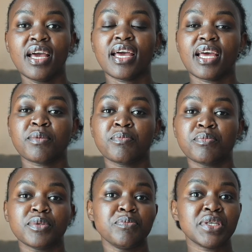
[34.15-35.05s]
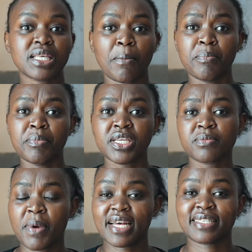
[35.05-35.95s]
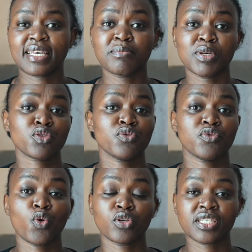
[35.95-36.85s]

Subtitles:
helped me submit my assignments on